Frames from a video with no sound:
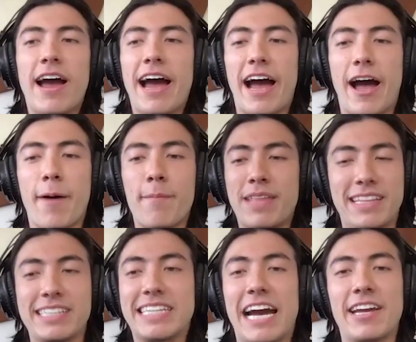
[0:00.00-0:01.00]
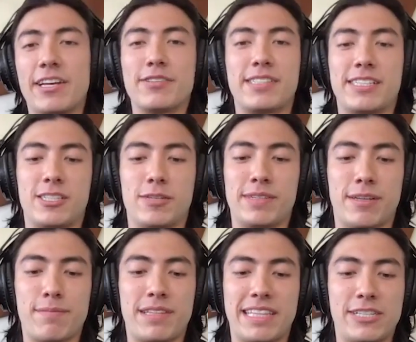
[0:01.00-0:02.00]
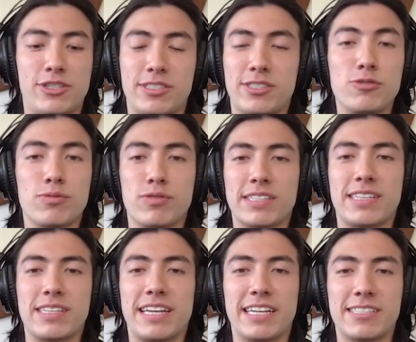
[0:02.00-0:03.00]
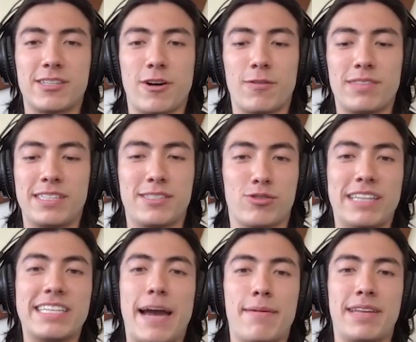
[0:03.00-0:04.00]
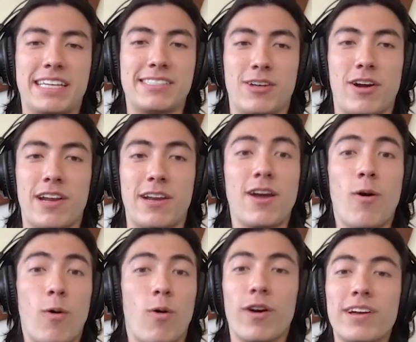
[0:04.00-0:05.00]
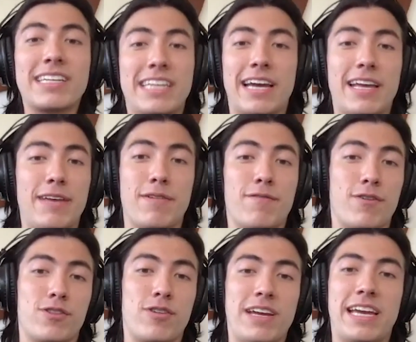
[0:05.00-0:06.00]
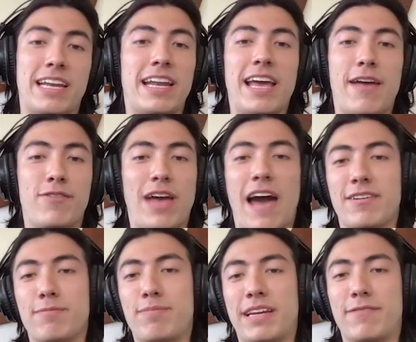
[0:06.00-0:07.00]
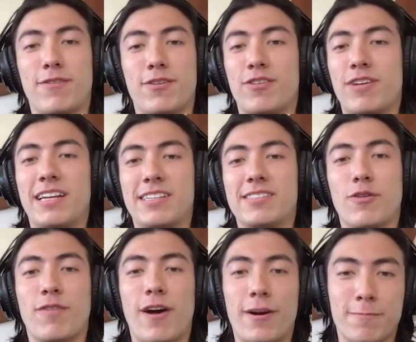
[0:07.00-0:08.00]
And the entire ecosystem is something that's just super exciting. So this is a great time to get started, or get even further in if you haven't been further in so far.